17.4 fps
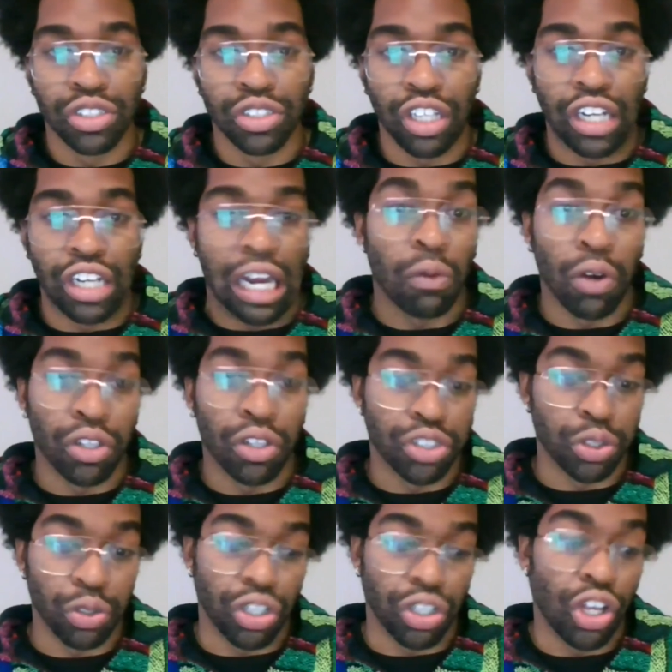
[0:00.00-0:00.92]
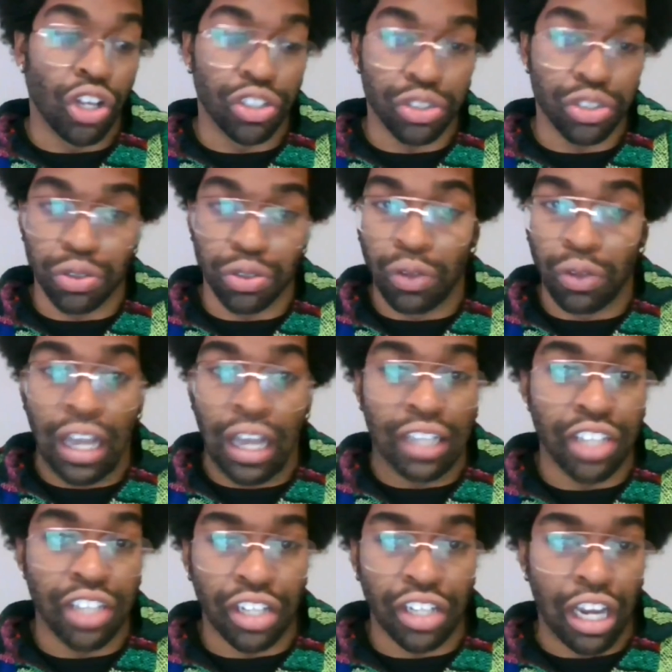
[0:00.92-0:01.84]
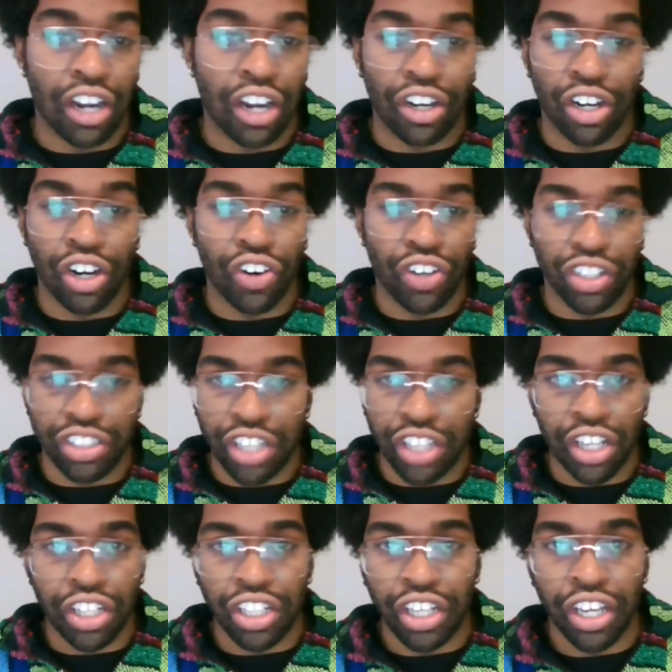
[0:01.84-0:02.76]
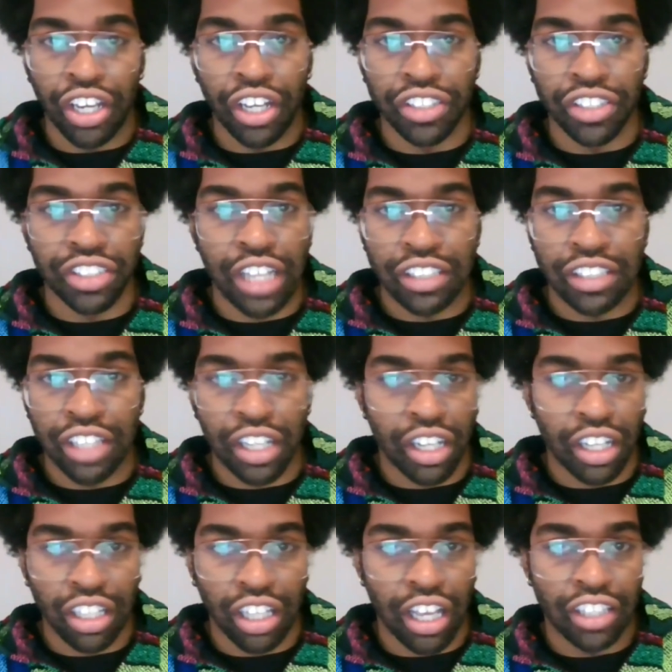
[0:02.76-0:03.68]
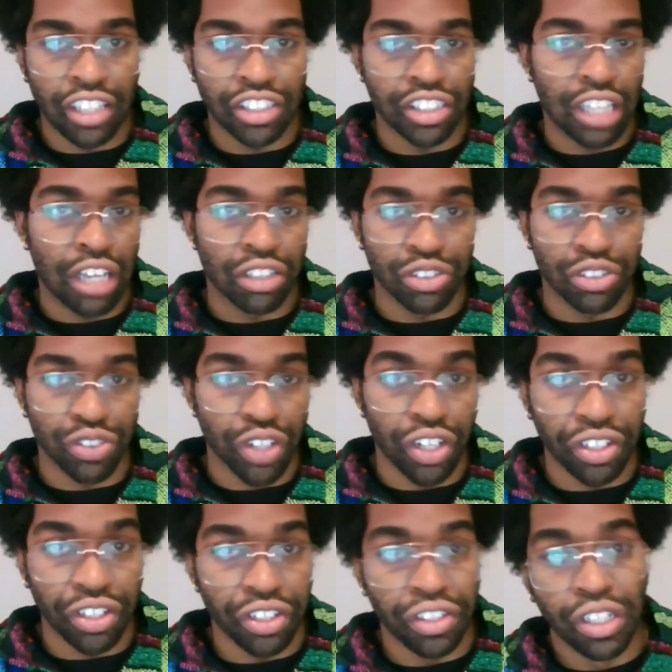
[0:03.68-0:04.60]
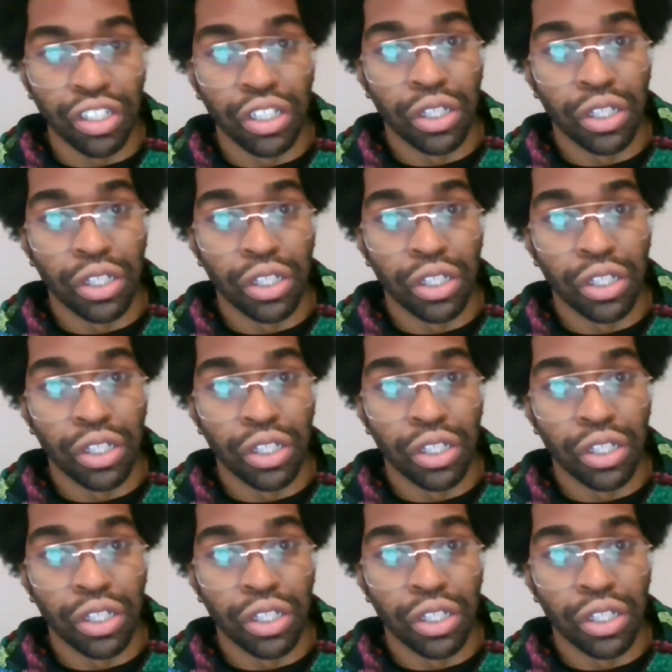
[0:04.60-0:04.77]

and I wanted to go to law school. I had already taken the LSAT, taken classes, I was ready.